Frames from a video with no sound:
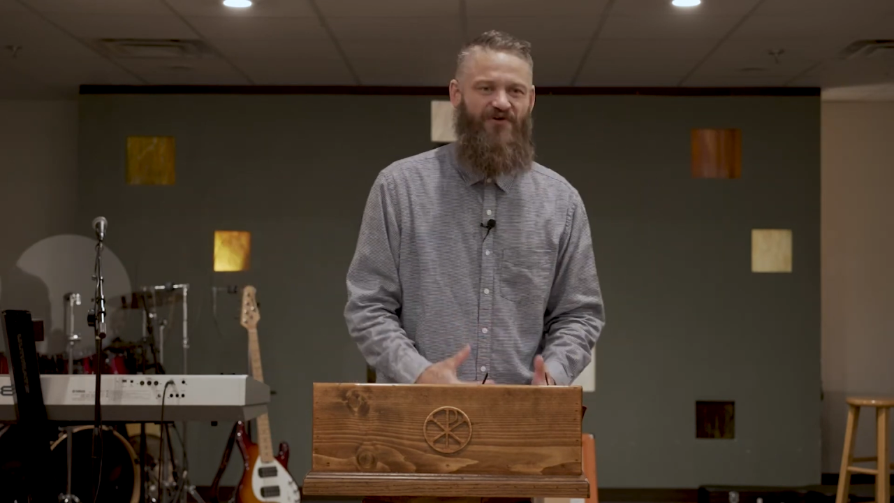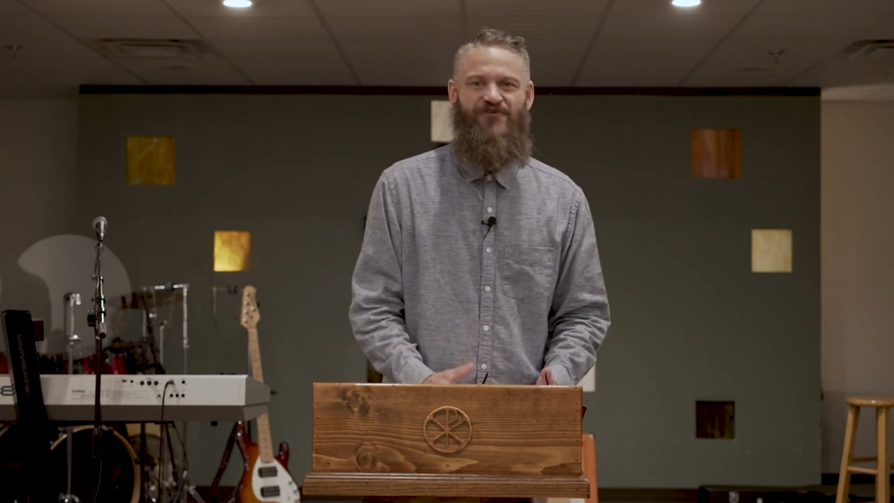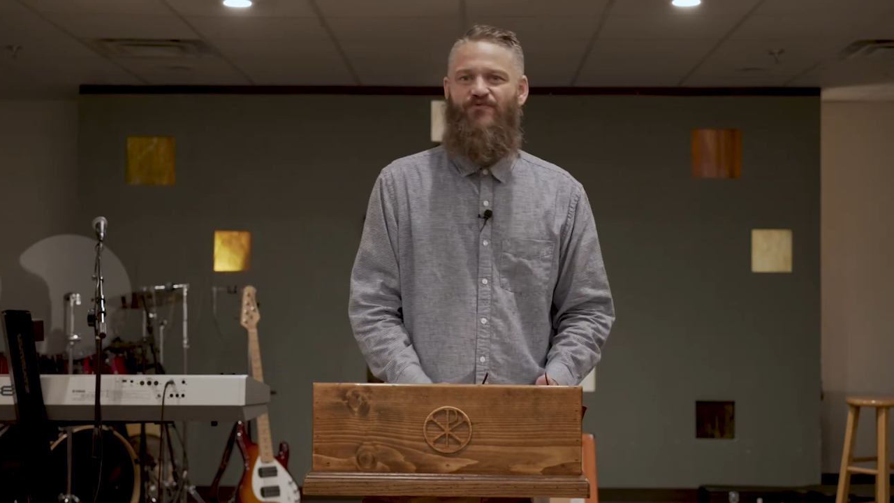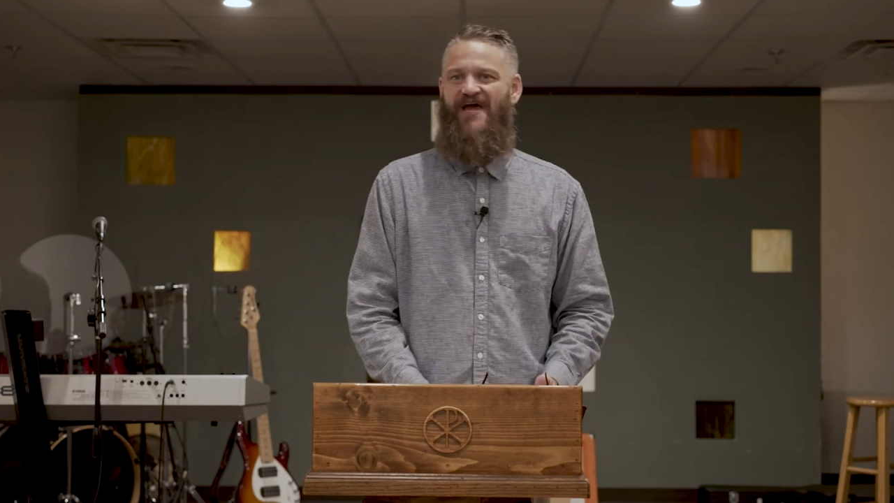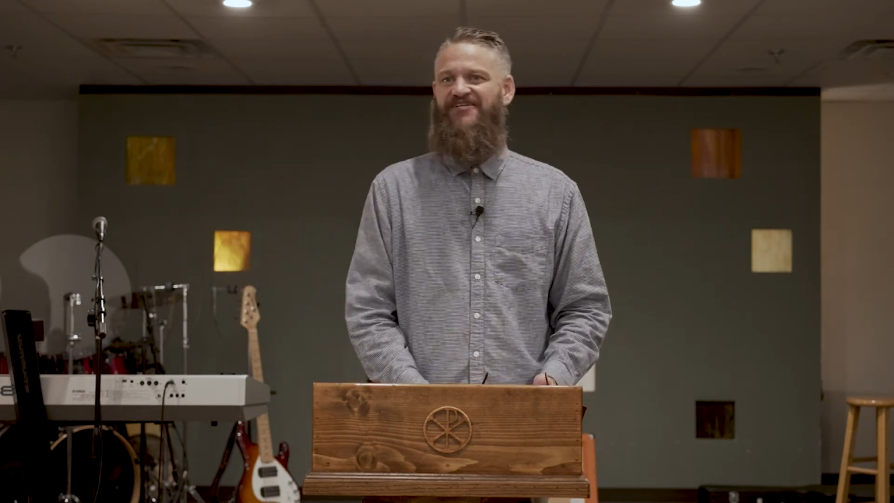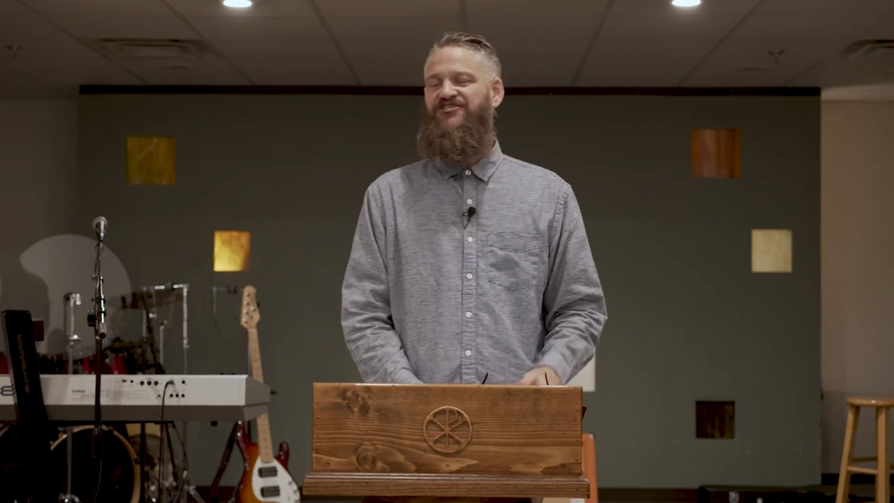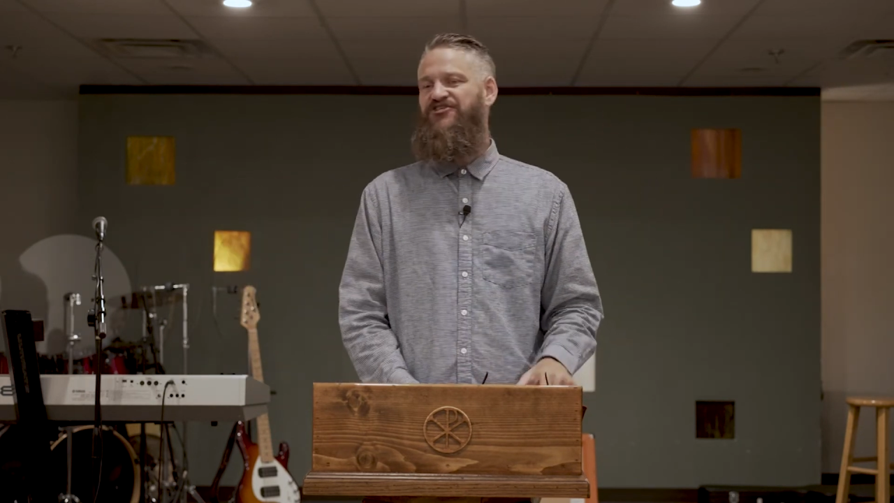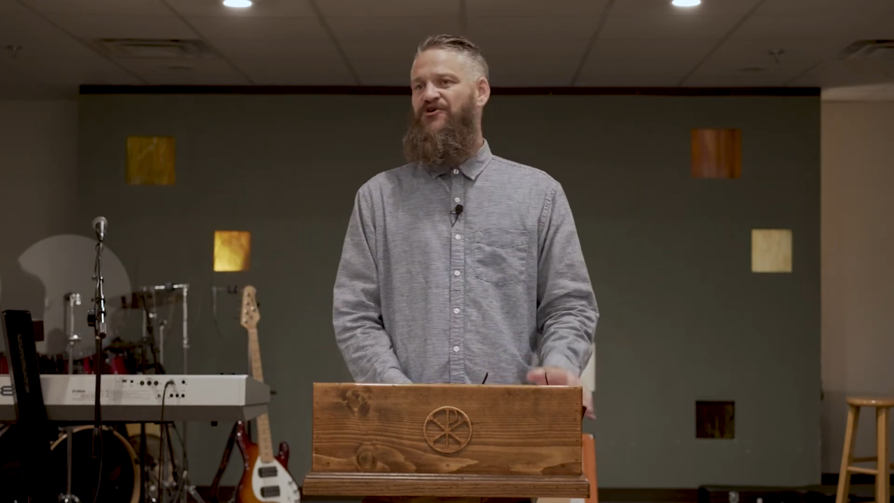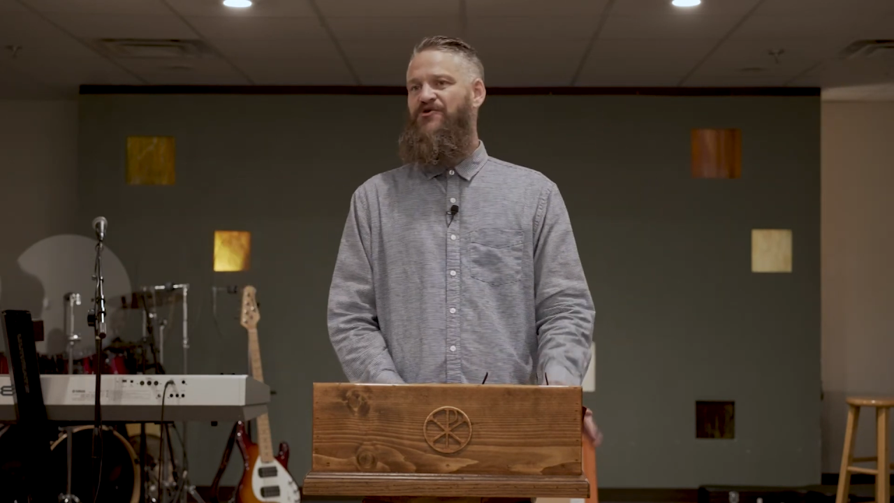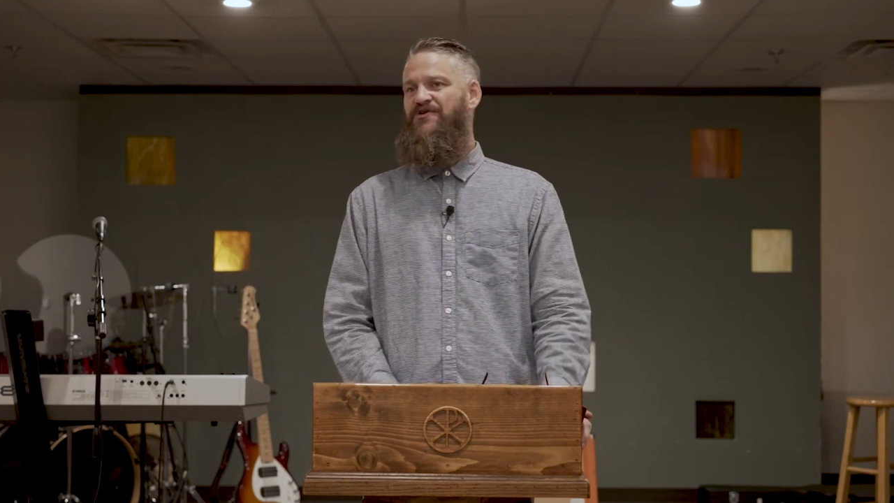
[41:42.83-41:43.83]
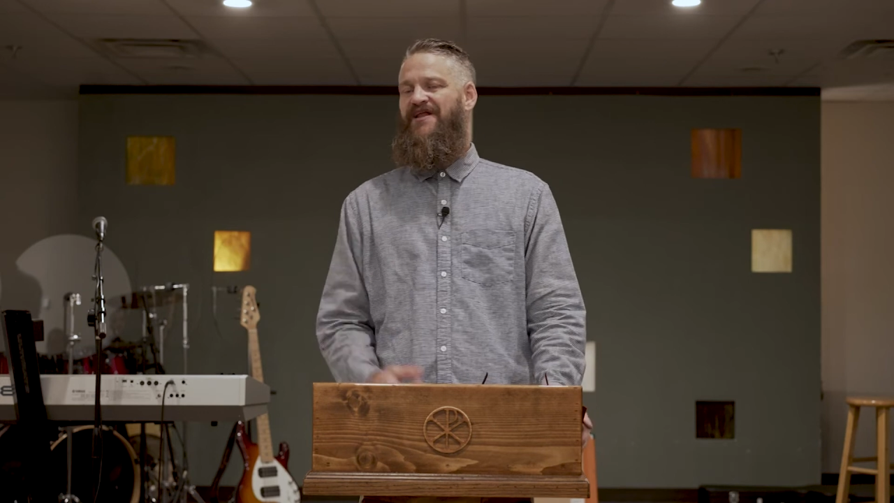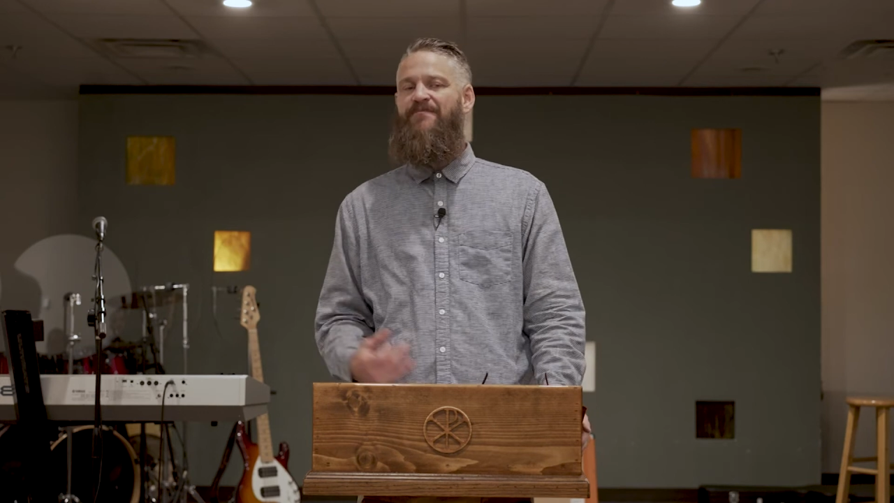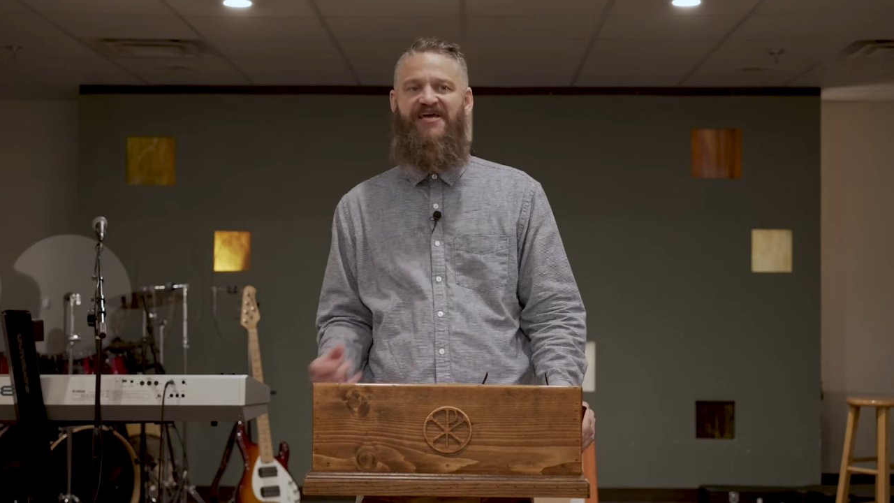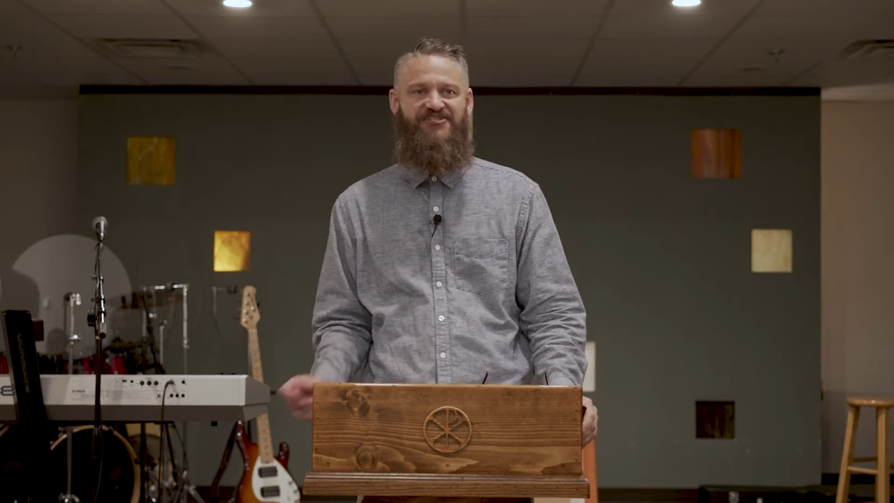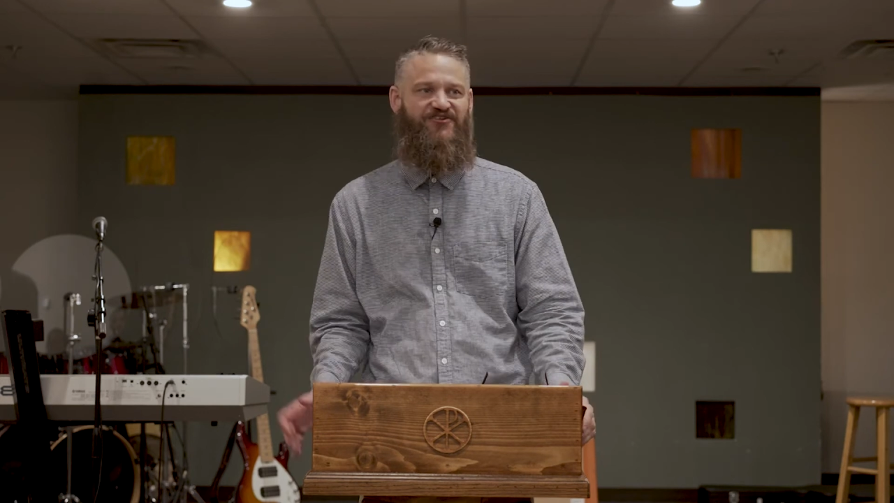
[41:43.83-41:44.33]
with a red suit and a
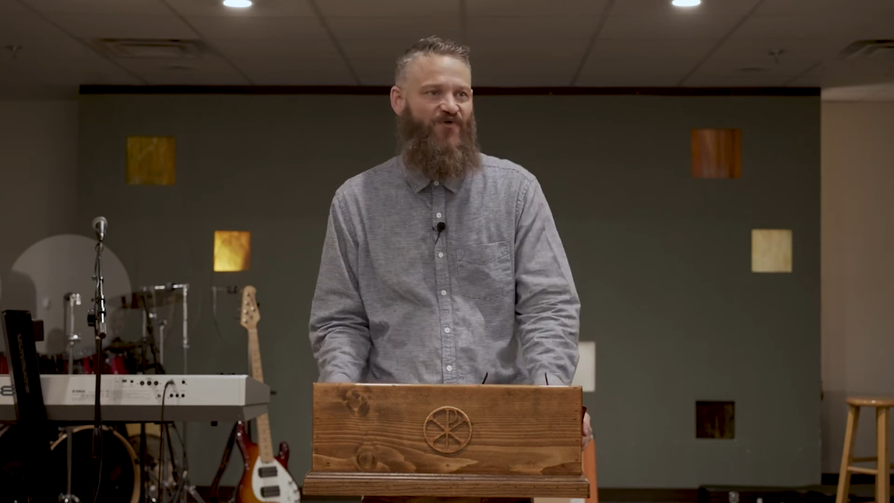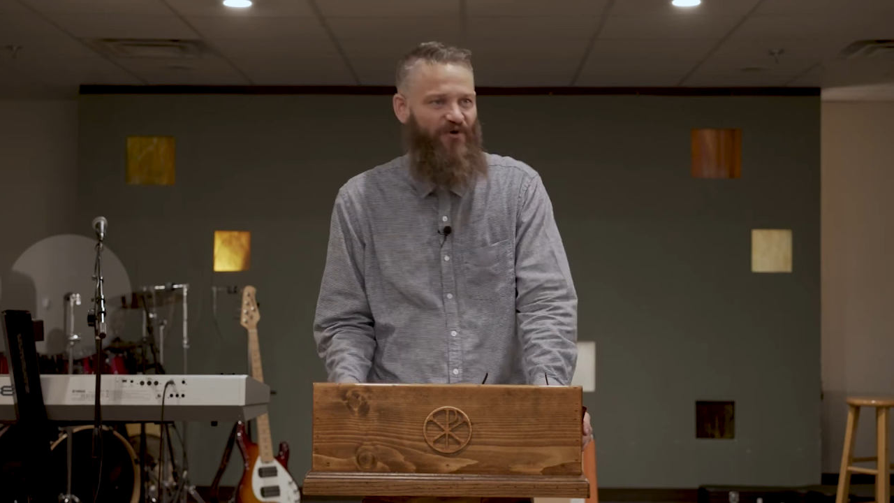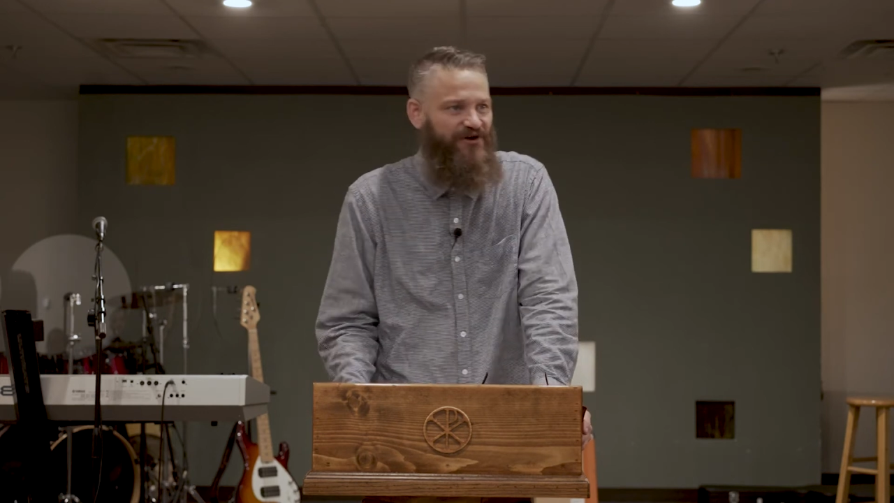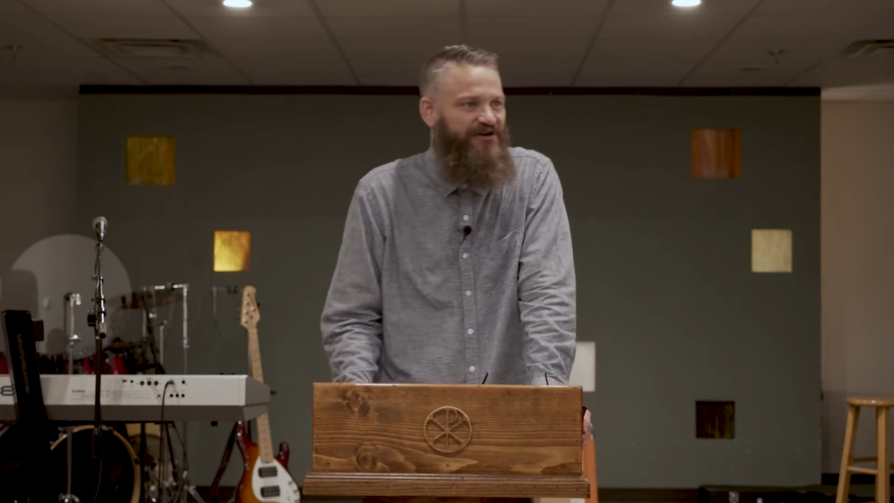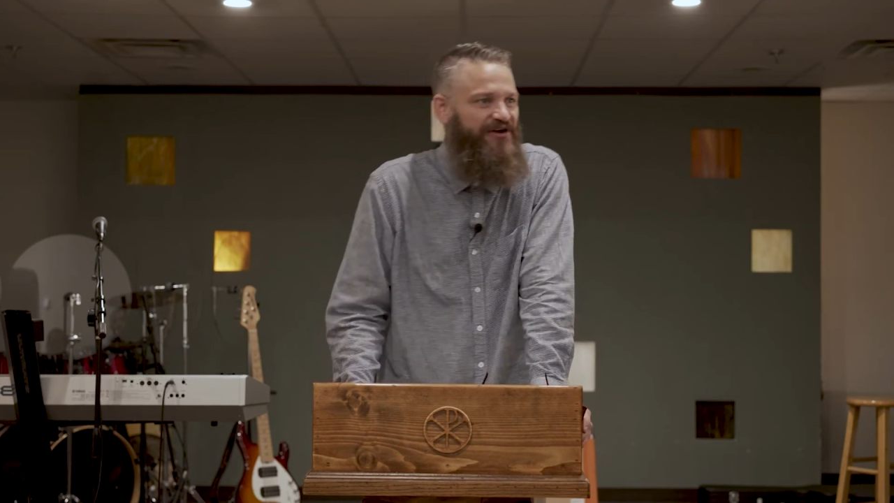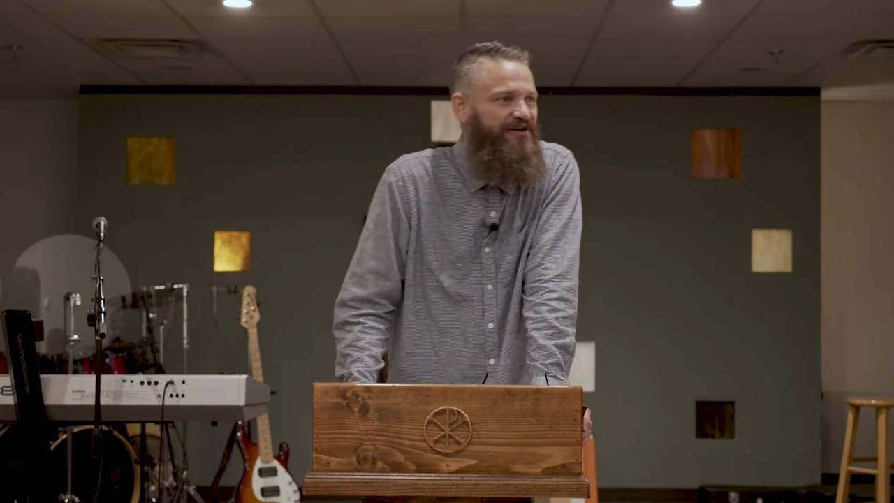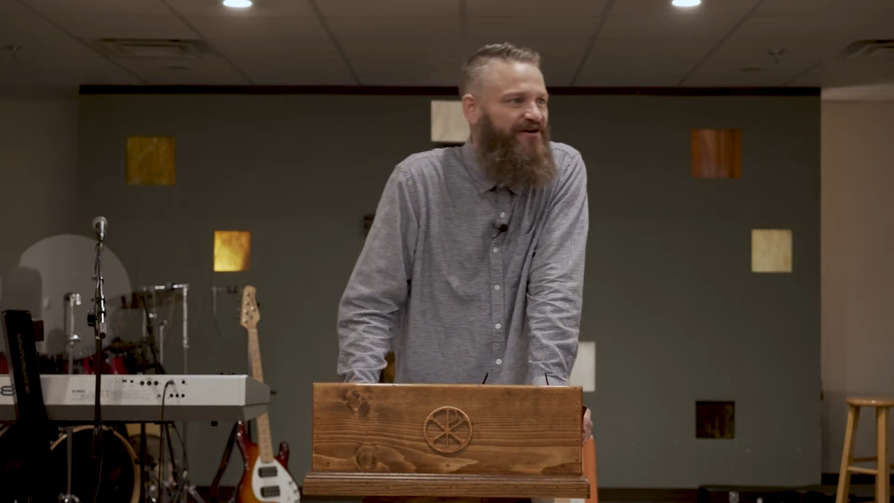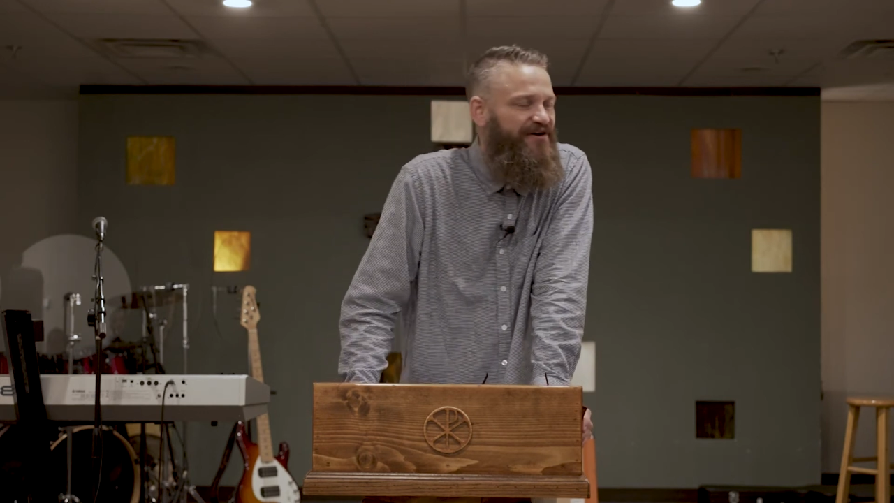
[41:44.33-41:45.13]
pitchfork.